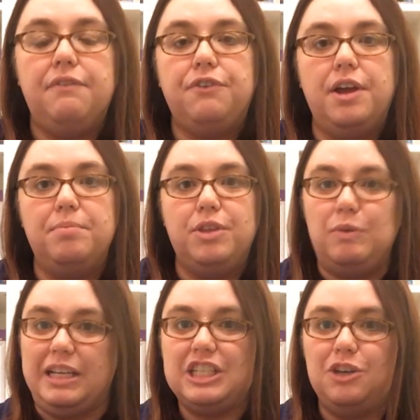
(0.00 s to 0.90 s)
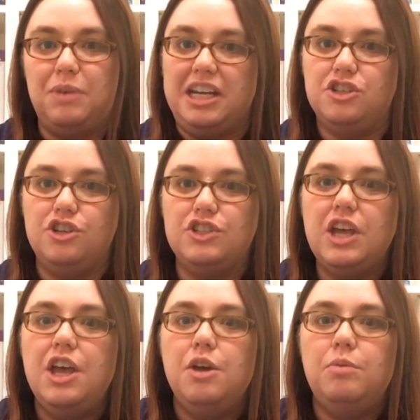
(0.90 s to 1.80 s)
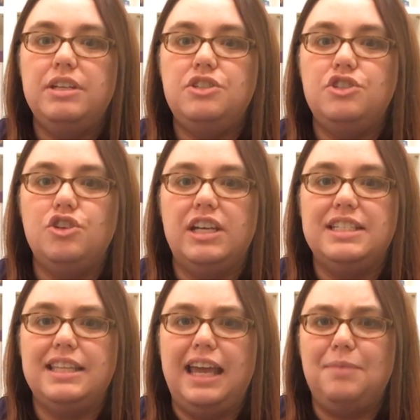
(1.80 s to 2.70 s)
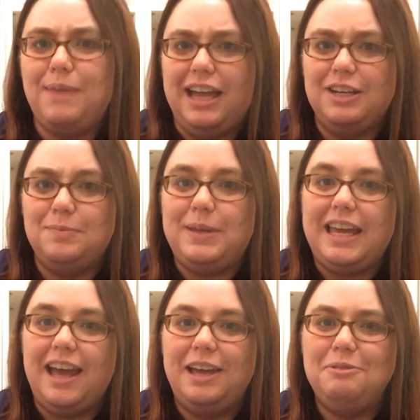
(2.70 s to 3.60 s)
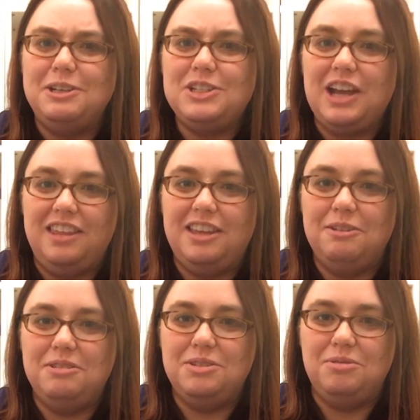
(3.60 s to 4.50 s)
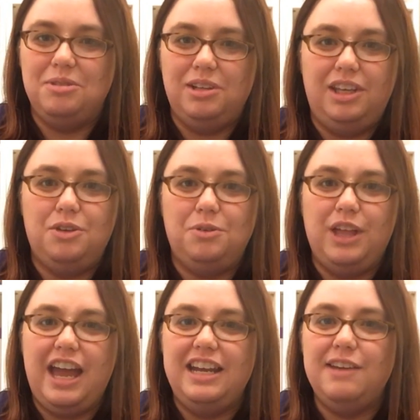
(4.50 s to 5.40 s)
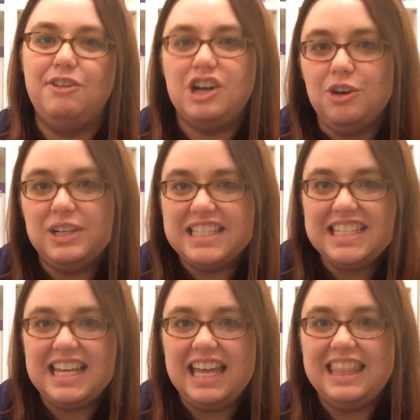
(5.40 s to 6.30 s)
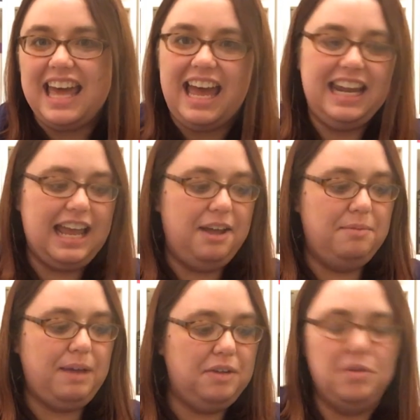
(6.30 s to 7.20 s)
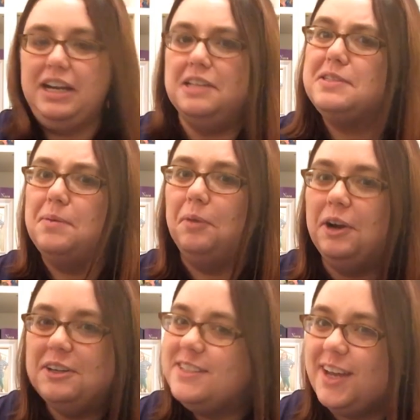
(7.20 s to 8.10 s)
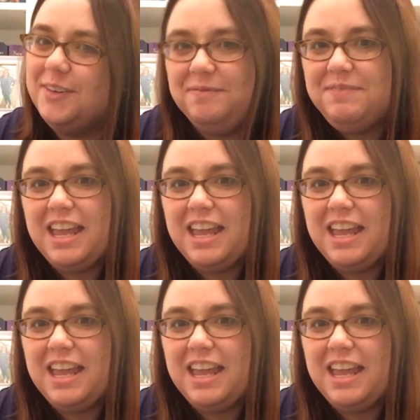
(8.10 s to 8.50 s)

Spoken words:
from the Rescue Rangers was dressed like Magnum PI, which I thought was really cool. I never noticed that. I read it somewhere, so